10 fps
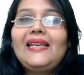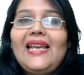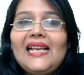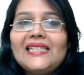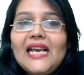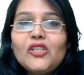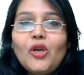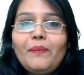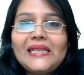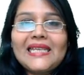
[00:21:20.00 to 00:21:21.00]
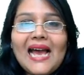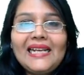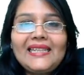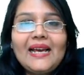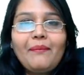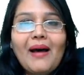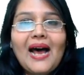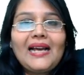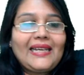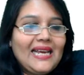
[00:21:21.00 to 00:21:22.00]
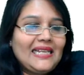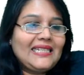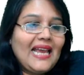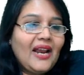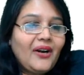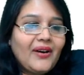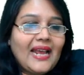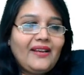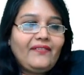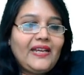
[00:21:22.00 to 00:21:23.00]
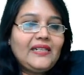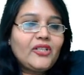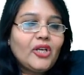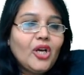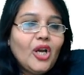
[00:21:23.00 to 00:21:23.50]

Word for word: Yes, so beside the mark is irrelevant